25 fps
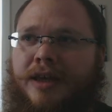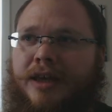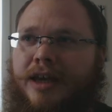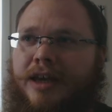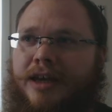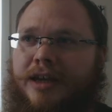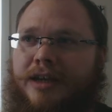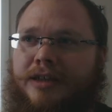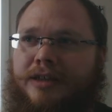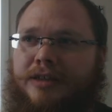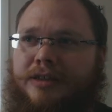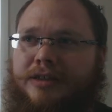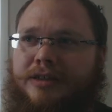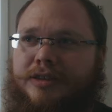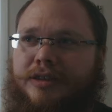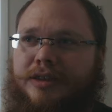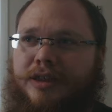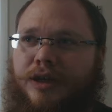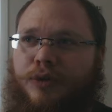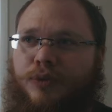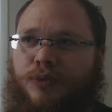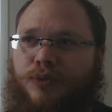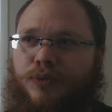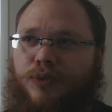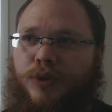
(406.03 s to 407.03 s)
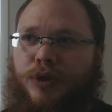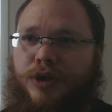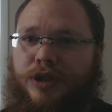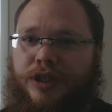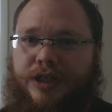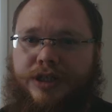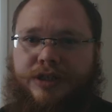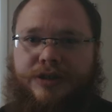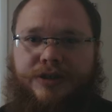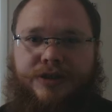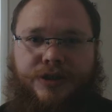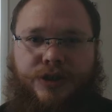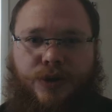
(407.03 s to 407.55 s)
And I
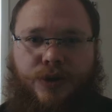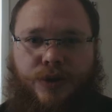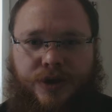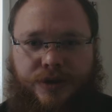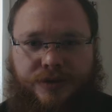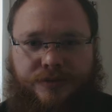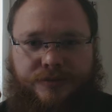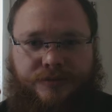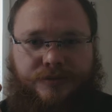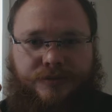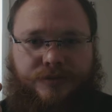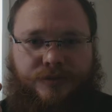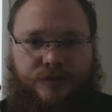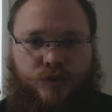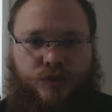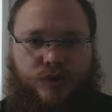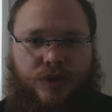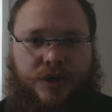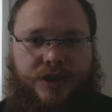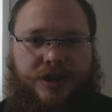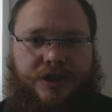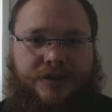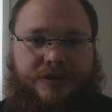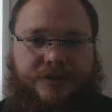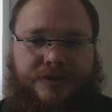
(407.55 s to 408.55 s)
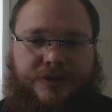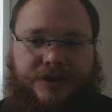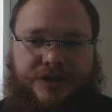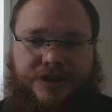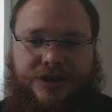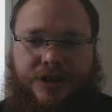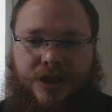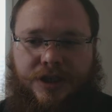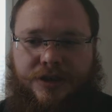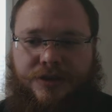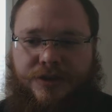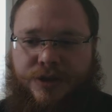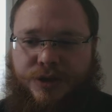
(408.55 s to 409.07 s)
really, I try to
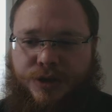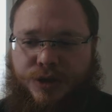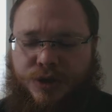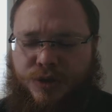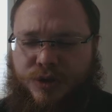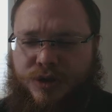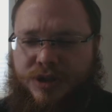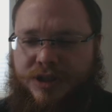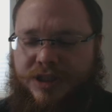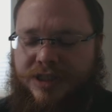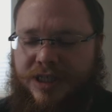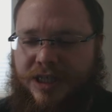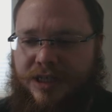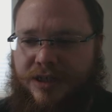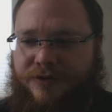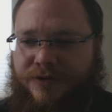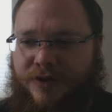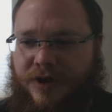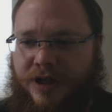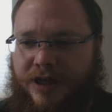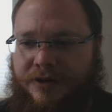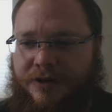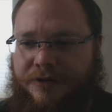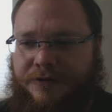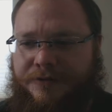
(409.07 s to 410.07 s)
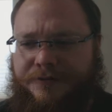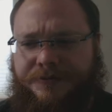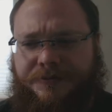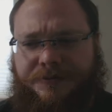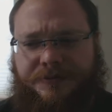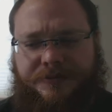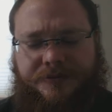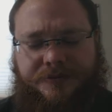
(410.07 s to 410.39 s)
suck the juices out of life,